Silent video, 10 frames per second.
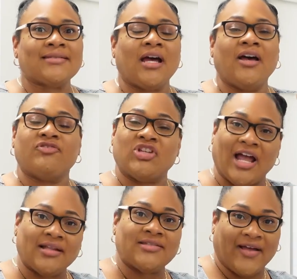of
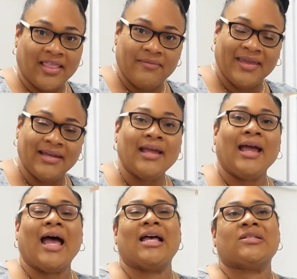child development
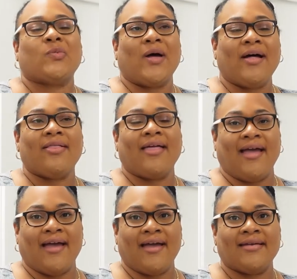as well
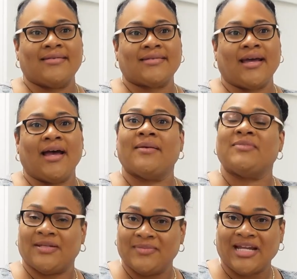as
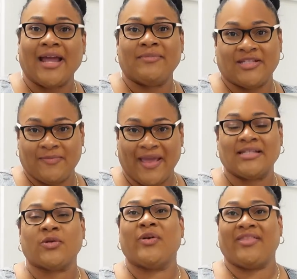some time spent
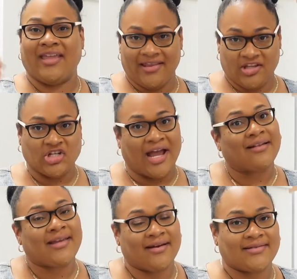within the child
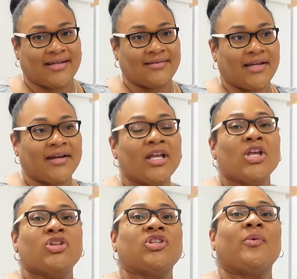care center.
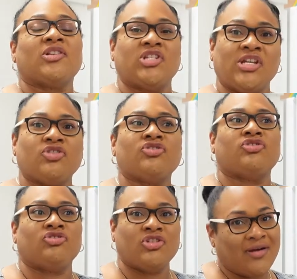So our teachers
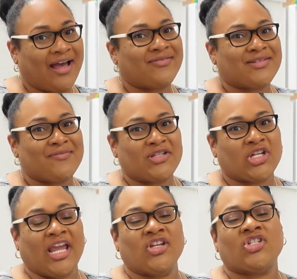do have some
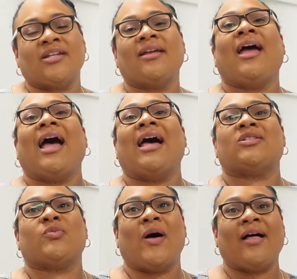education as
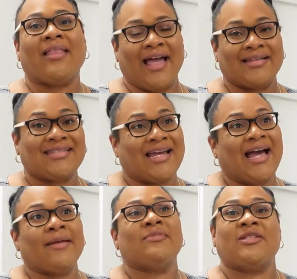well as
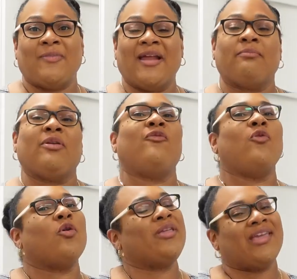time spent
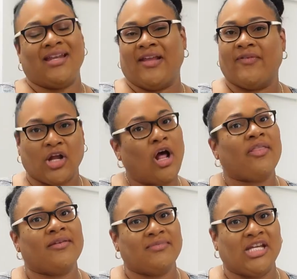before we can even call
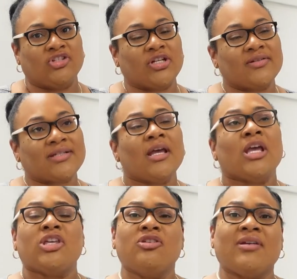them teachers.
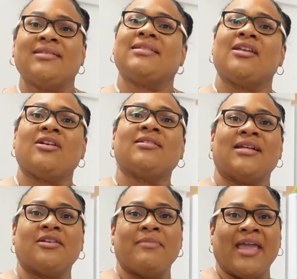You can see in our
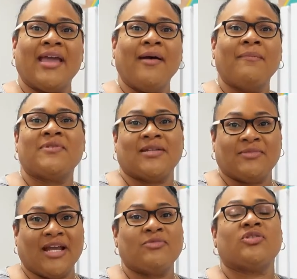center makeup,
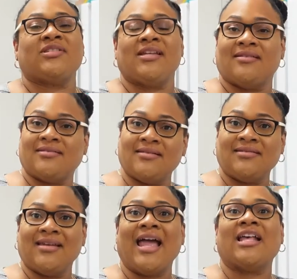sometimes you'll see an
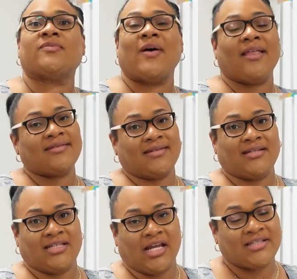assistant as well as a
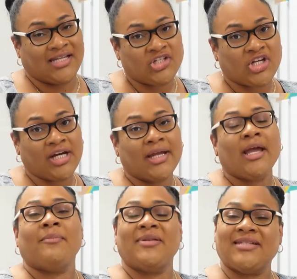teacher,
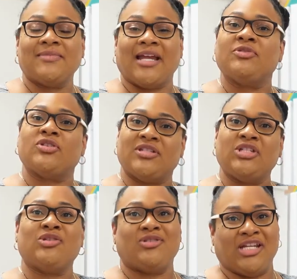but sometimes you'll see
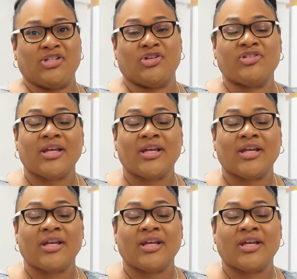2 teachers.